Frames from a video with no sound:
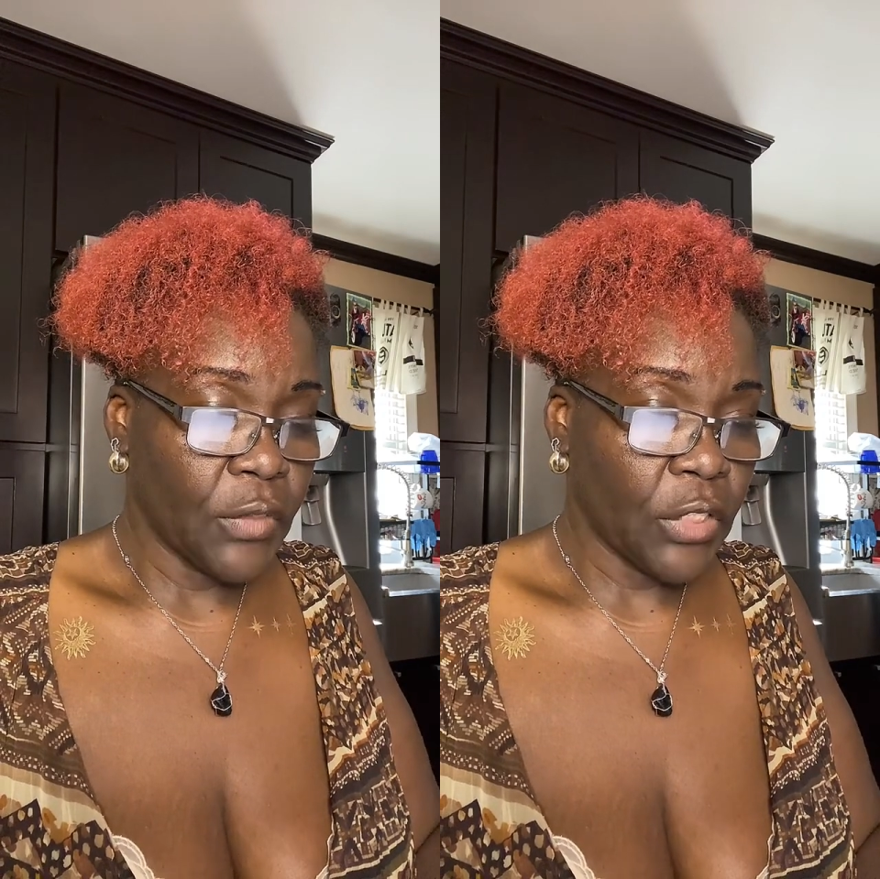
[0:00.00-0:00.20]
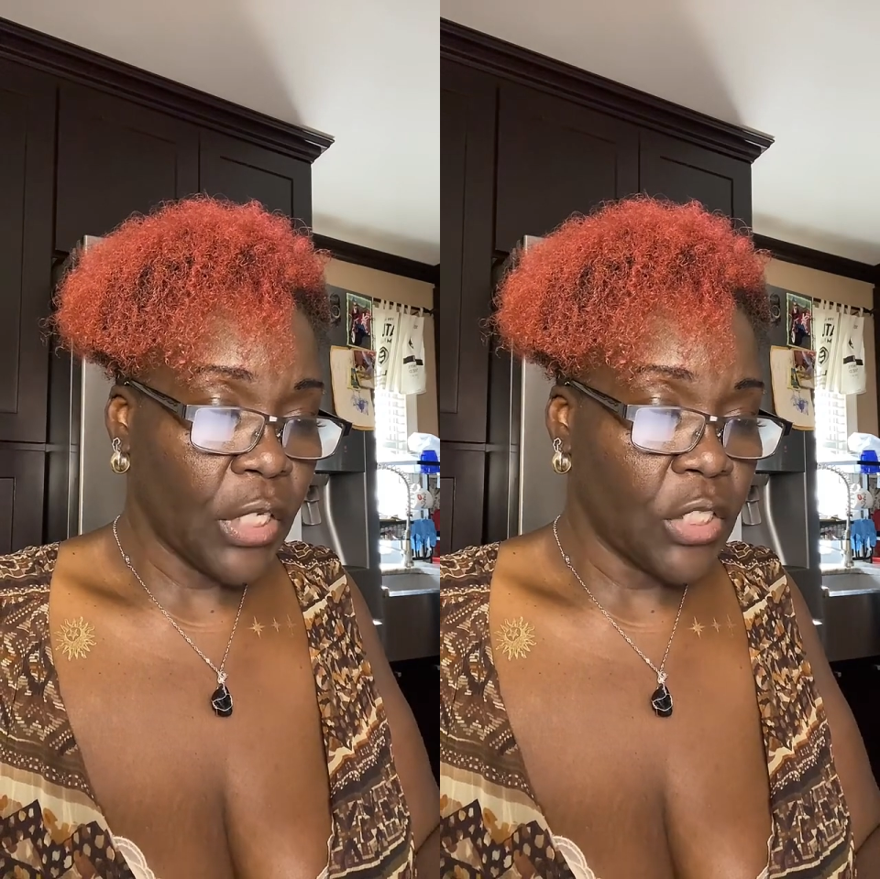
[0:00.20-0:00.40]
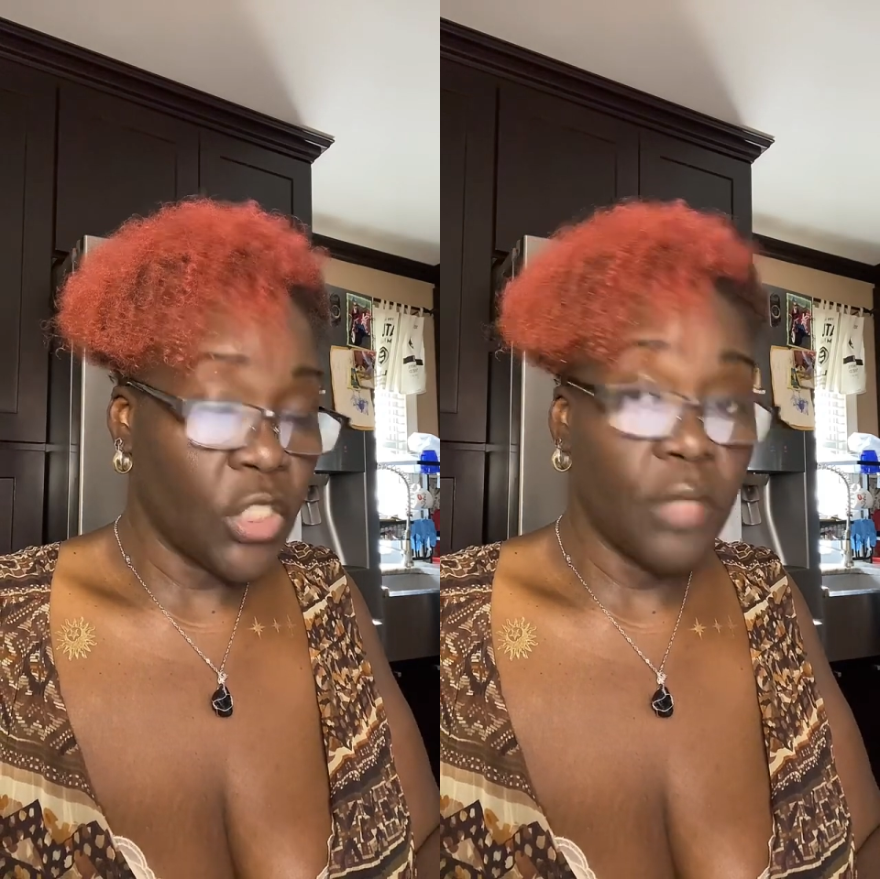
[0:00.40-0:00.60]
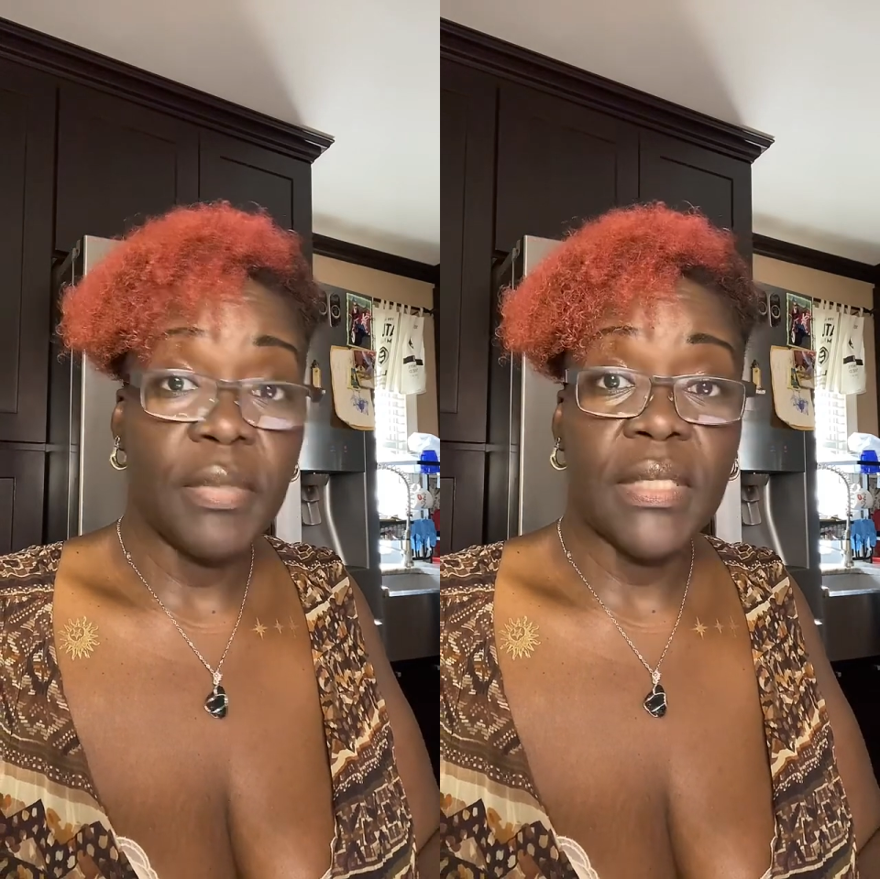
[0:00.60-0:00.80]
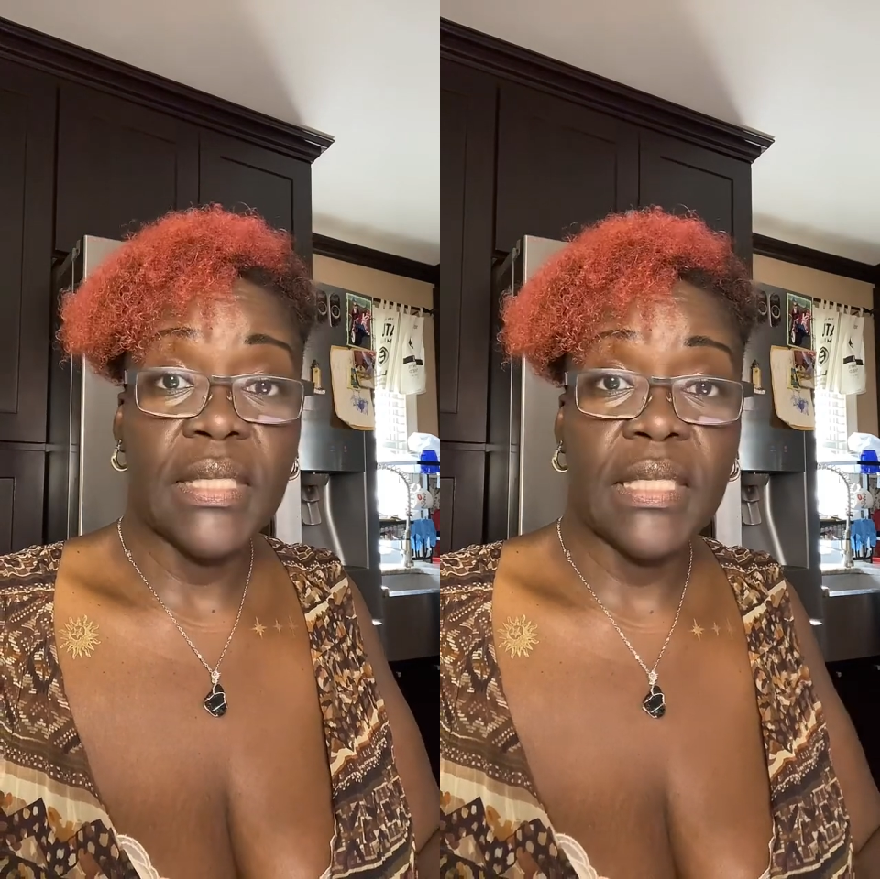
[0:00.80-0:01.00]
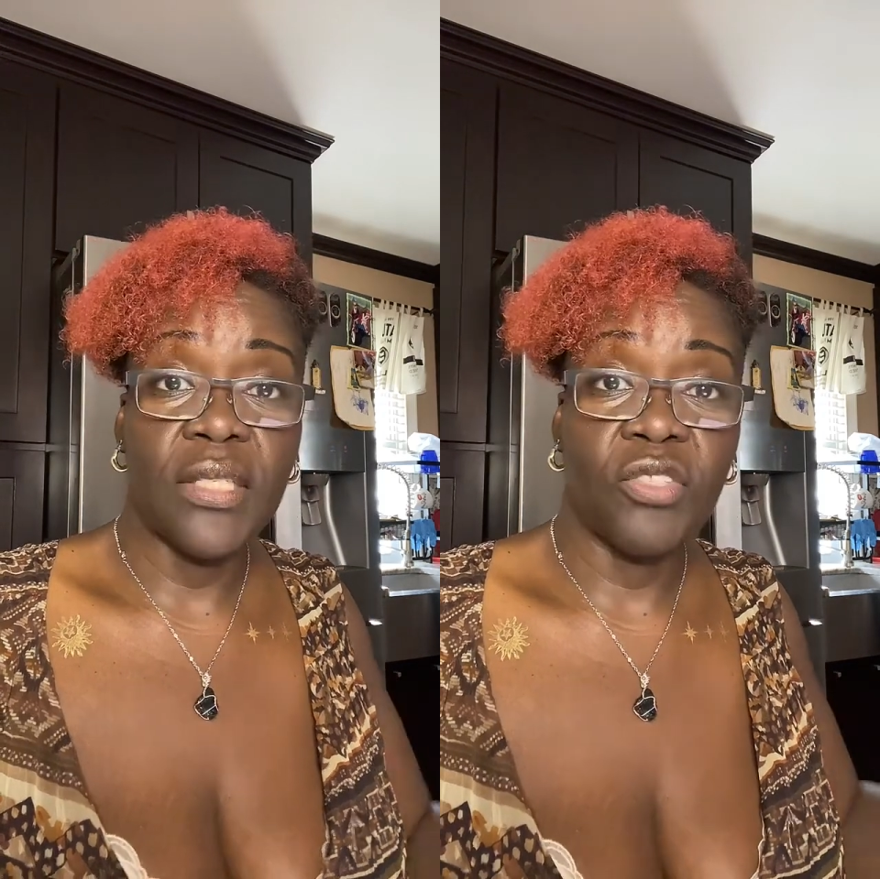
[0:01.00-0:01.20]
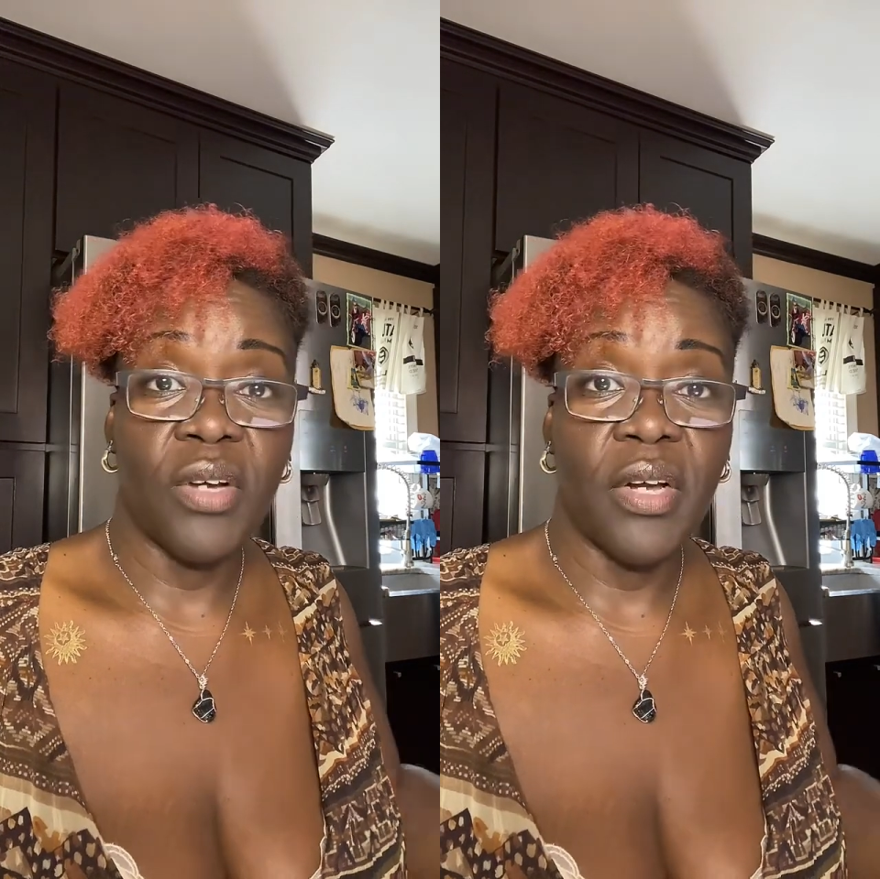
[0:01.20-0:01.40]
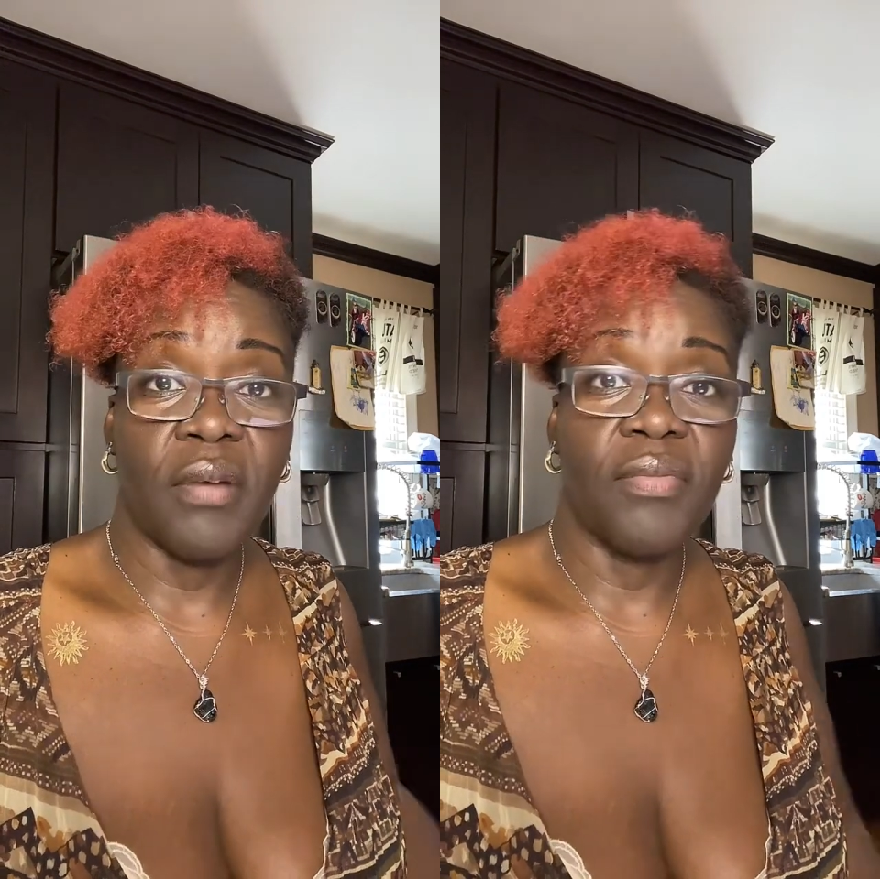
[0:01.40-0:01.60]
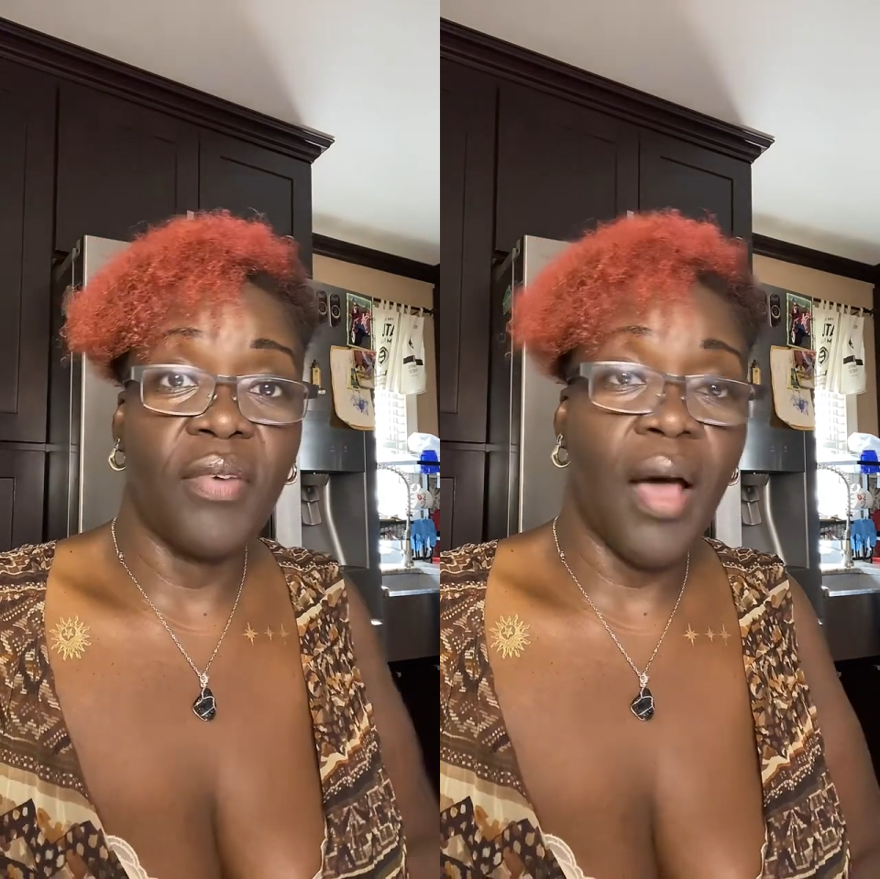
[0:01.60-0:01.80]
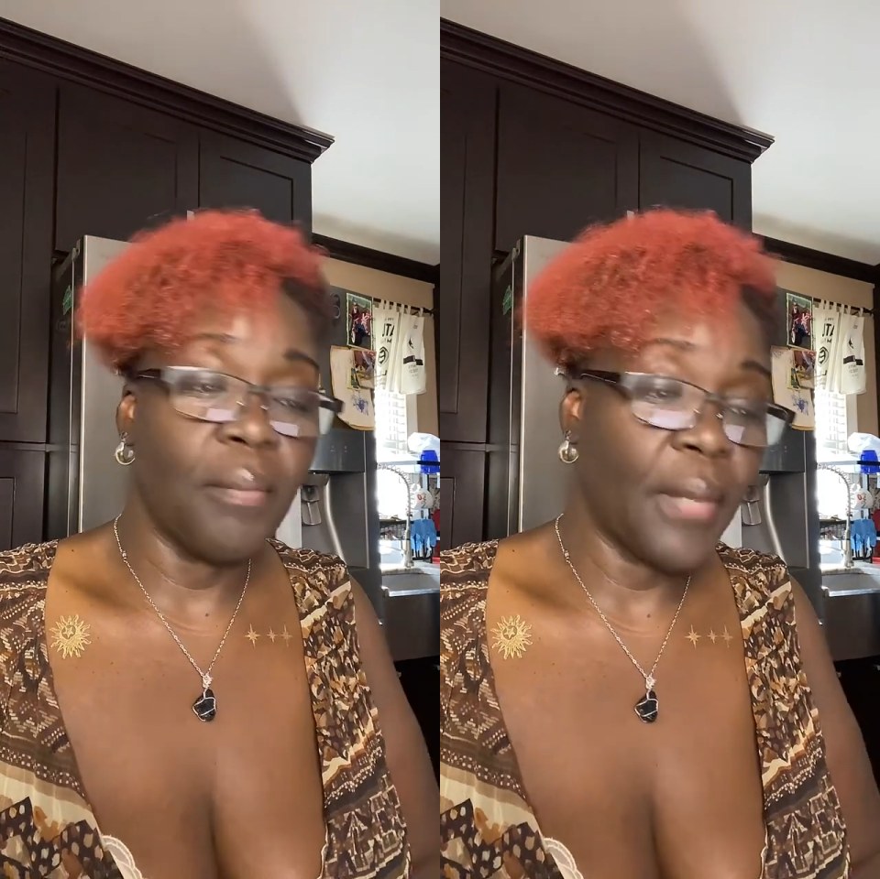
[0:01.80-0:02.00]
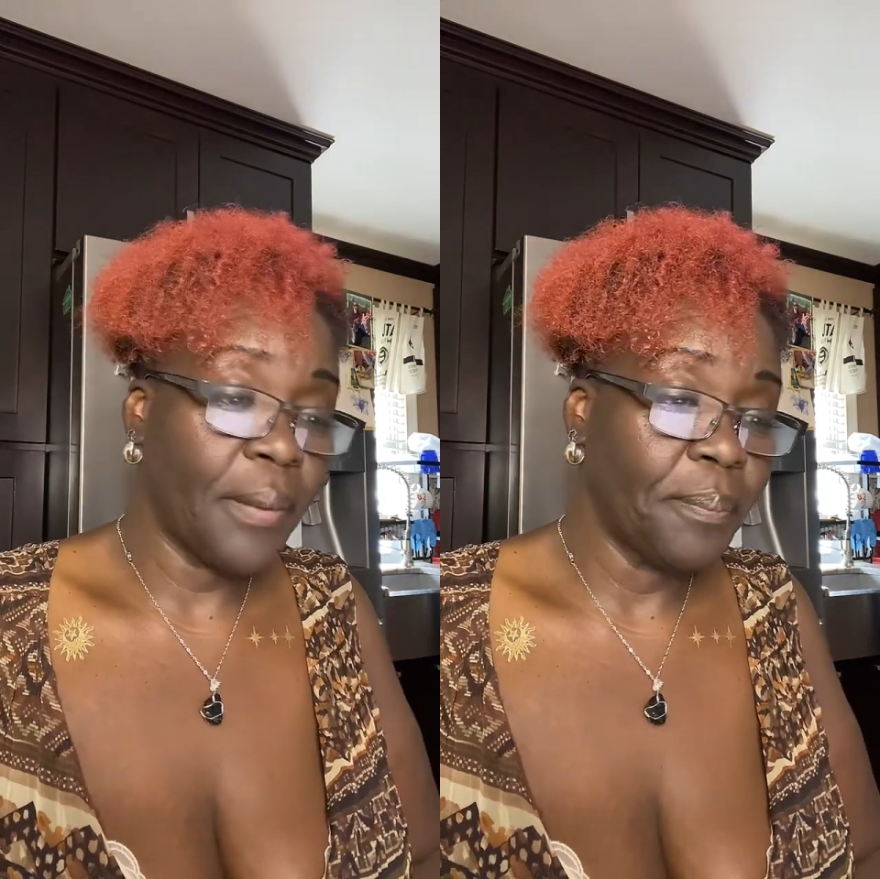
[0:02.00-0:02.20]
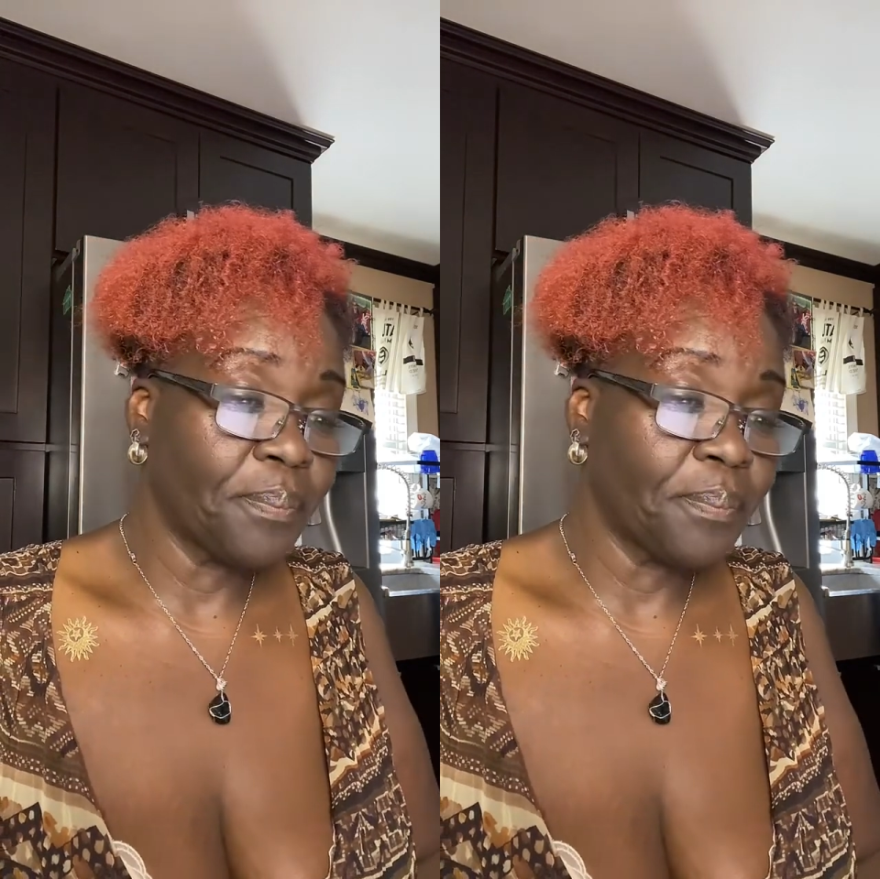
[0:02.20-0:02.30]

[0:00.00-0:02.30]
Chat GPT is trying to flop me.